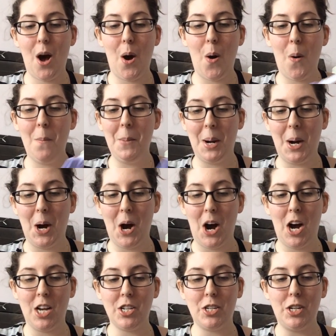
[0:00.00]
Oh my
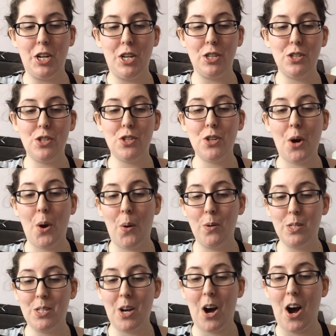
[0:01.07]
gosh, it is so
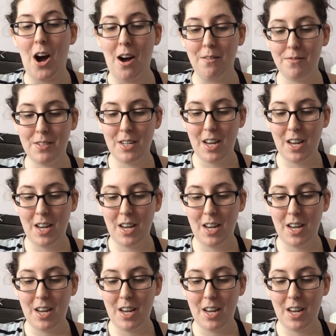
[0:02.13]
soft.